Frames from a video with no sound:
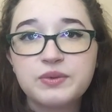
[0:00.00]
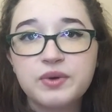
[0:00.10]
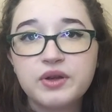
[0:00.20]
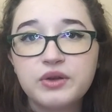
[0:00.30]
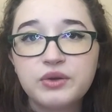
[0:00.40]

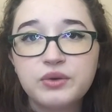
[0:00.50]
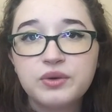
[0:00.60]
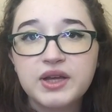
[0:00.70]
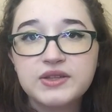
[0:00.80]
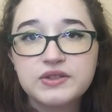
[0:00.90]
one who
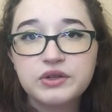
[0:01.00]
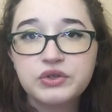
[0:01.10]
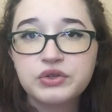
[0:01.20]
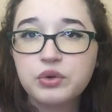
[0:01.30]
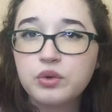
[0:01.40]
gets to
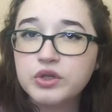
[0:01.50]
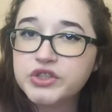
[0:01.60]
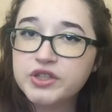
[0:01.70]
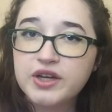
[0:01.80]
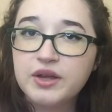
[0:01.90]

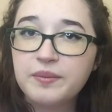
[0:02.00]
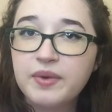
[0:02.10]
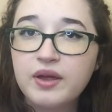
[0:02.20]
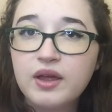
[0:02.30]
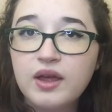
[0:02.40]
torture him.